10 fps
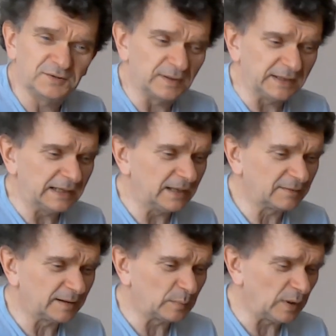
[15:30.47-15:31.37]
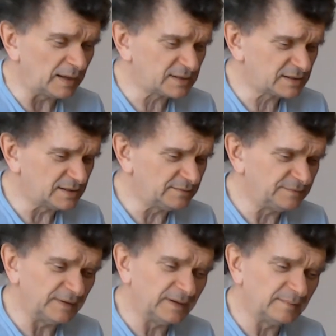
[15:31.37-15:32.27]
20 kilogram plus
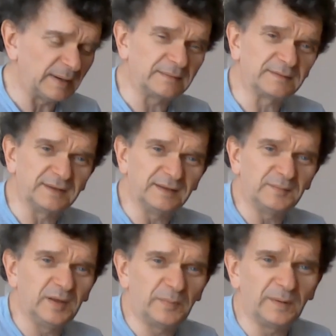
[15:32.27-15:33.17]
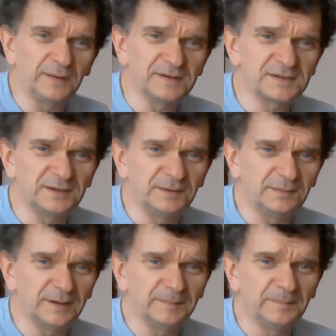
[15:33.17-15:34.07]
of mount, then you're probably used
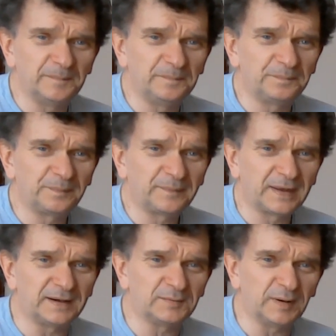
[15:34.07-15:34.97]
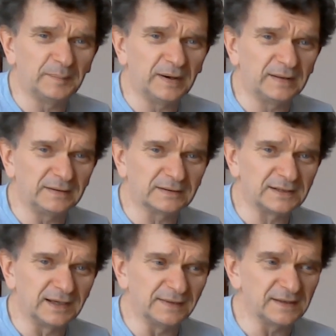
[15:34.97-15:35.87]
to counterweight bar that
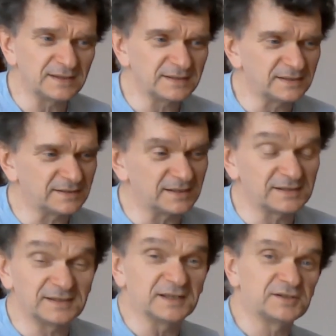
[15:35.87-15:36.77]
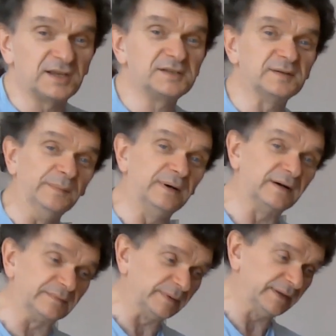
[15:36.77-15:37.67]
looks like this. This is the extension
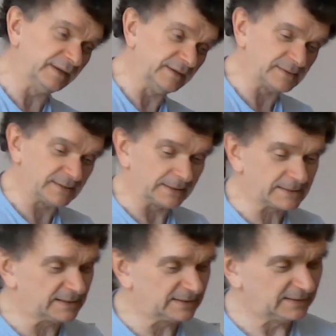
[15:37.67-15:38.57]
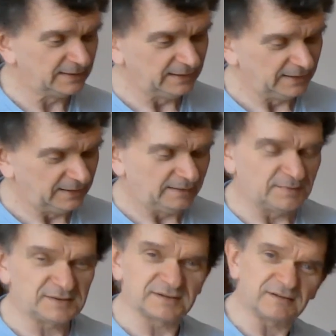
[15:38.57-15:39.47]
bar of my EQ6,
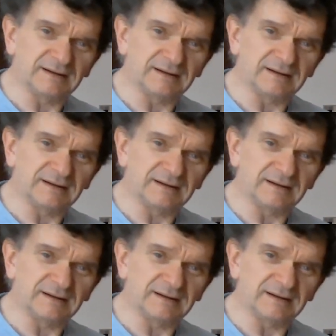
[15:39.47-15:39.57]
which is